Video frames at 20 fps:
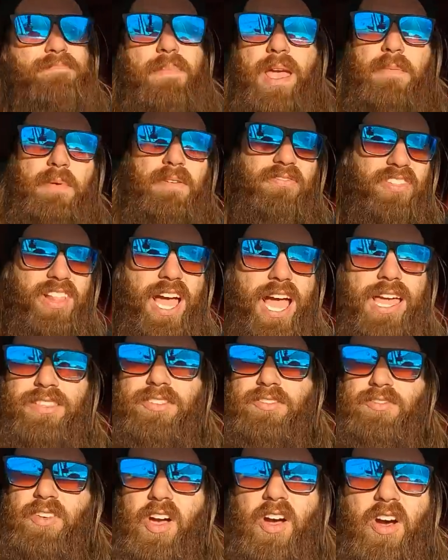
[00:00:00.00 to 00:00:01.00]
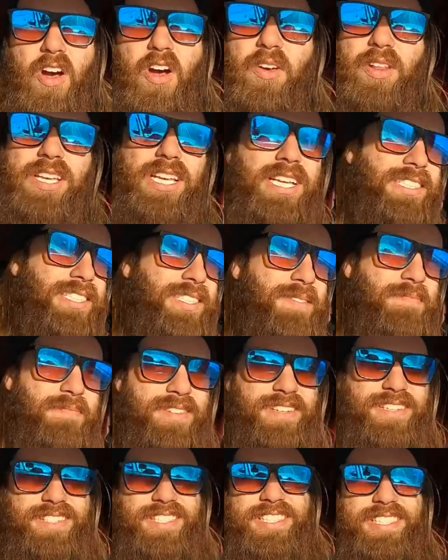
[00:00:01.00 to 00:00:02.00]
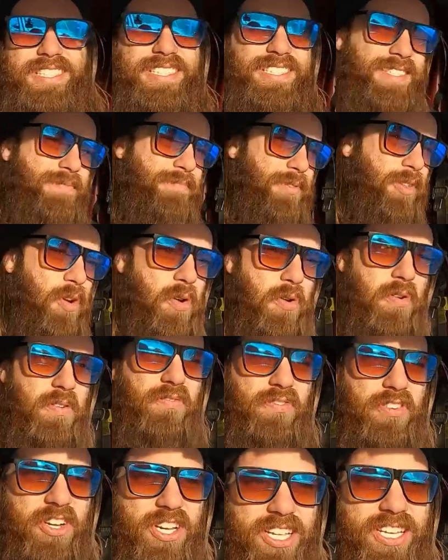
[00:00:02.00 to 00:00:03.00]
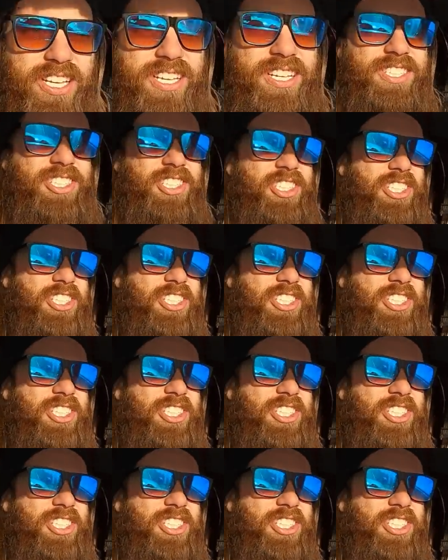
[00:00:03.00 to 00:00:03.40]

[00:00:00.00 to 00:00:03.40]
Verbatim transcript: maybe fly the drone and get some, some cool footage